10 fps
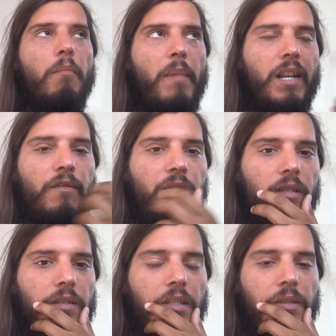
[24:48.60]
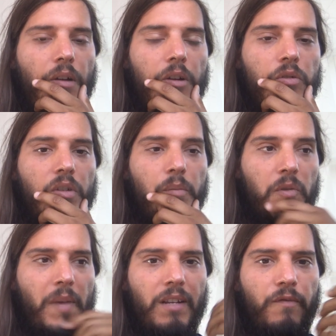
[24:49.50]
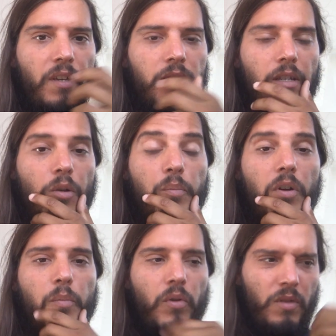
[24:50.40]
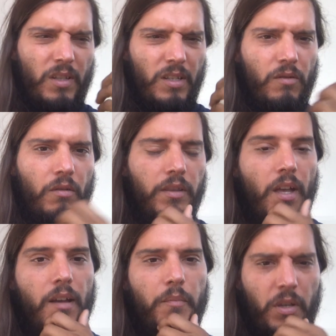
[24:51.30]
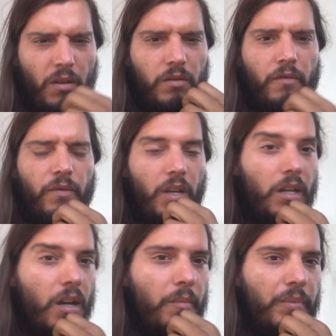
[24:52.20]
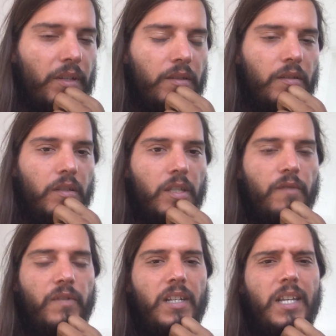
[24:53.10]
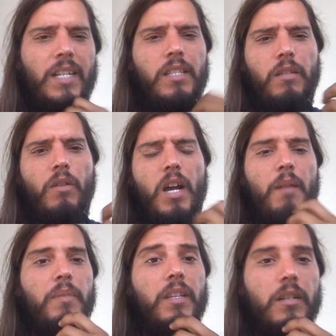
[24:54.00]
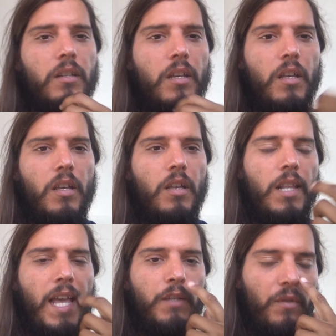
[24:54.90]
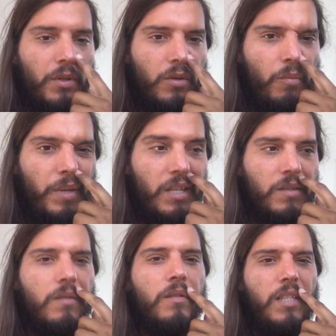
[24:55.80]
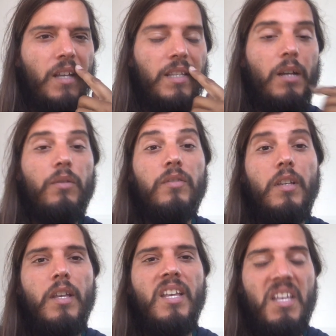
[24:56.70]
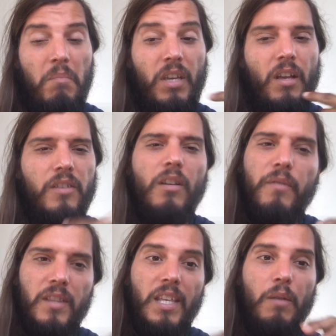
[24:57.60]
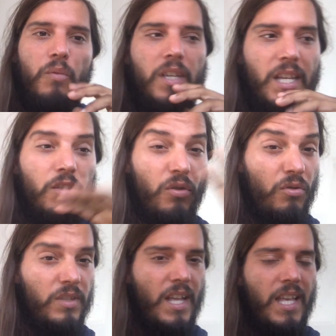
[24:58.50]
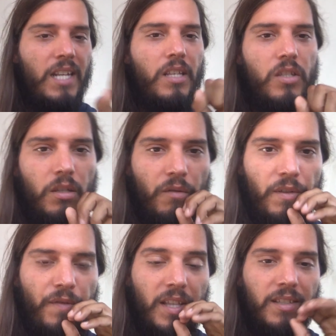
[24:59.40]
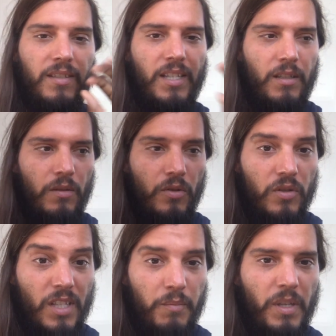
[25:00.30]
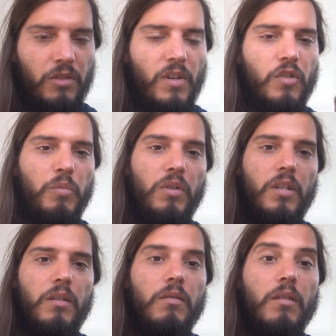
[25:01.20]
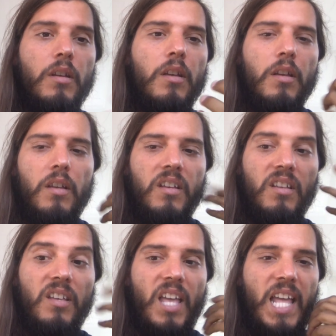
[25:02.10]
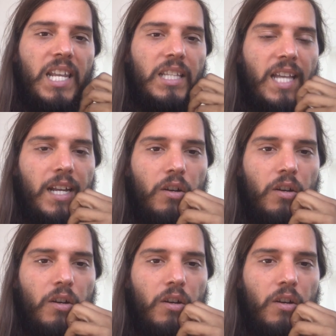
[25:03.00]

manifesting our dreams, manifesting our purpose. And it's all that because of our compass, infinite energy, or habit, light spherical beings, sandals. Because of it, then we can use that energy of the fantasy and delusion that's been transmuted and ignite